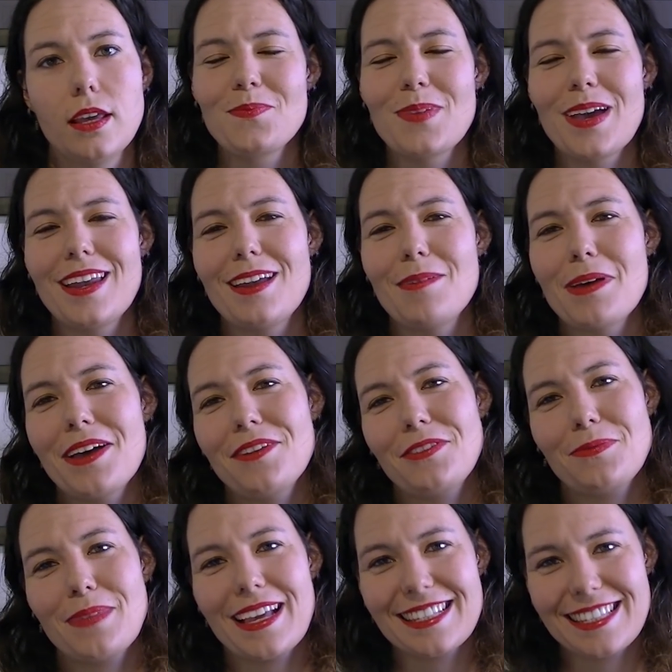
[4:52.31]
But apart
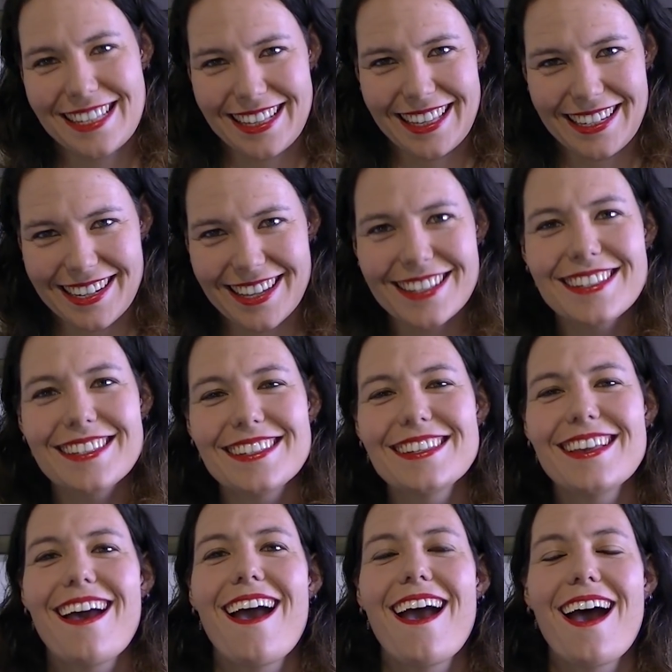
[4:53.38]
from that silliness,
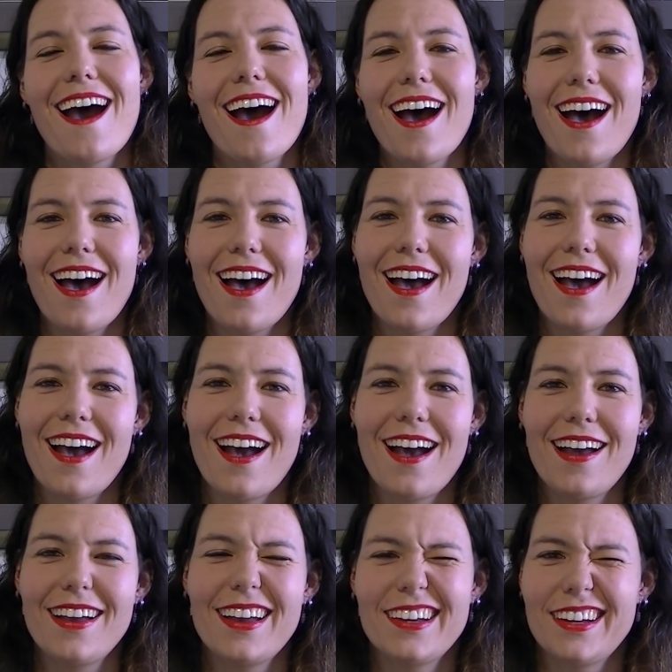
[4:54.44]

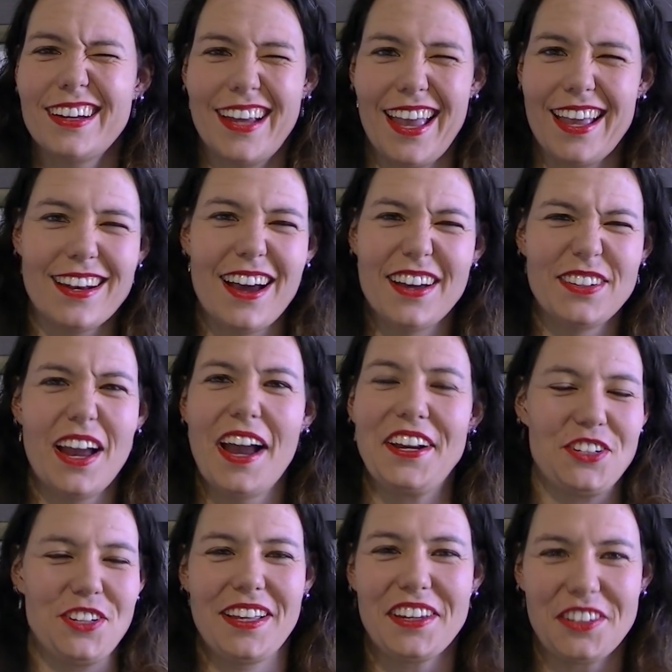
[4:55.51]
Again, I
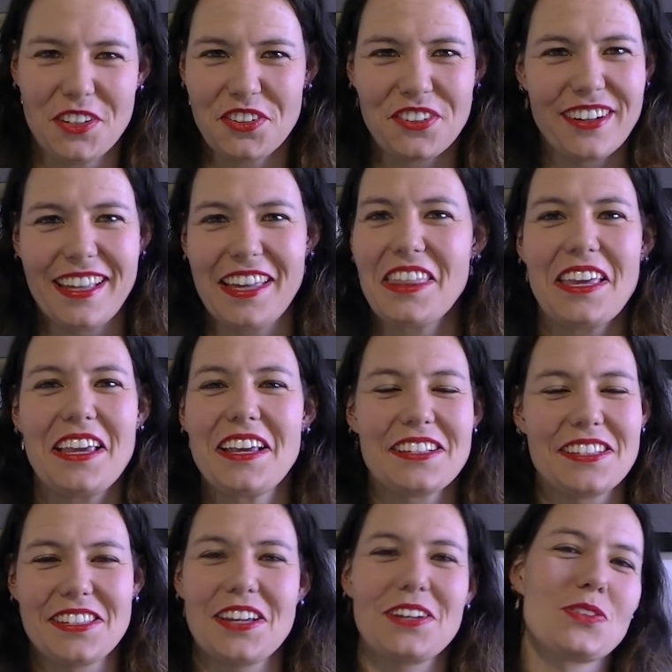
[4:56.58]
don't really think
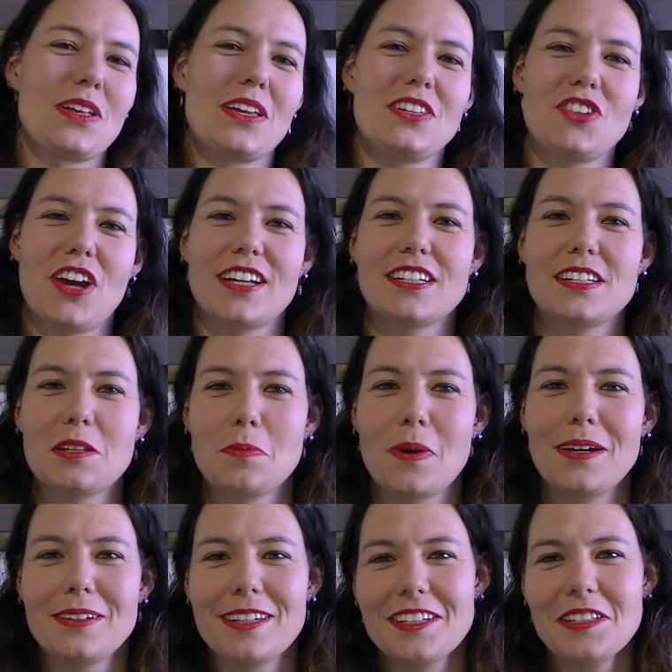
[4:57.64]
he's sexually attracted to
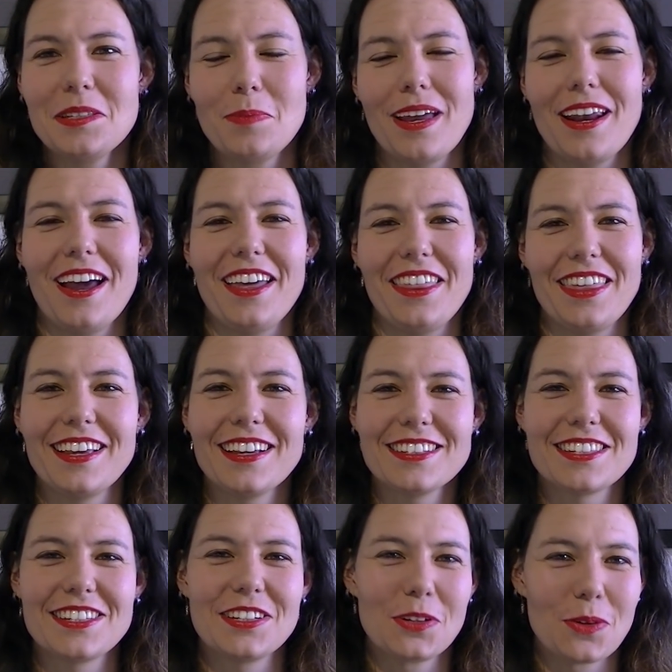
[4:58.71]
pumpkins, but I think it's
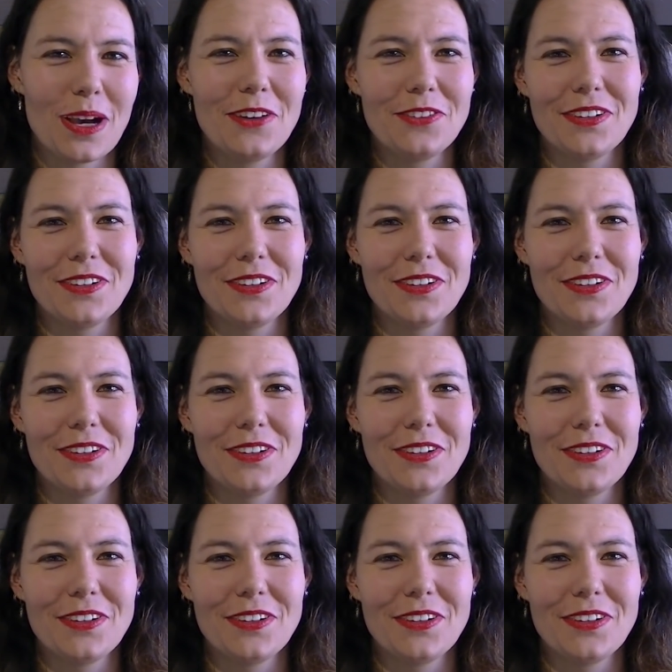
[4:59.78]
still quite